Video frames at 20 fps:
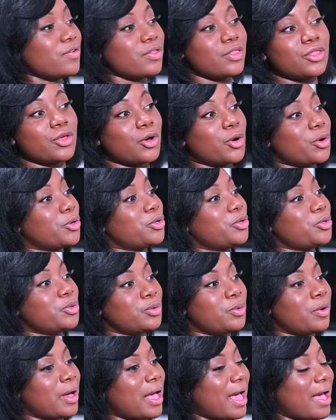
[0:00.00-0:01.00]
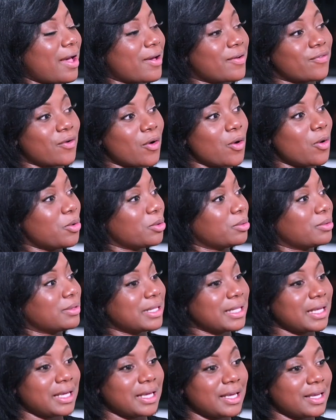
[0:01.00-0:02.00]
though you have
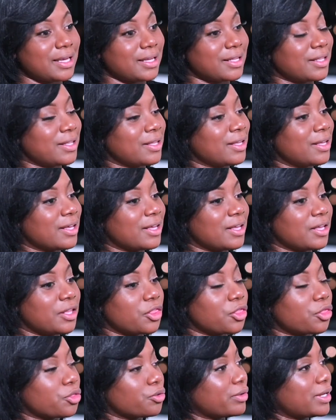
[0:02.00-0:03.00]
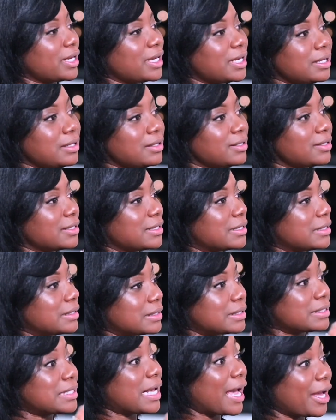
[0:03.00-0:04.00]
only 3
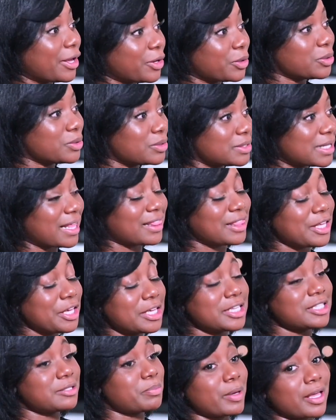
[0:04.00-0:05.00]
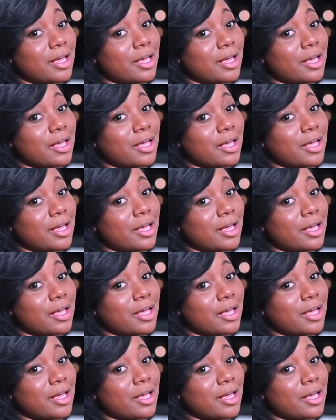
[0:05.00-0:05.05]
titles, I think he's being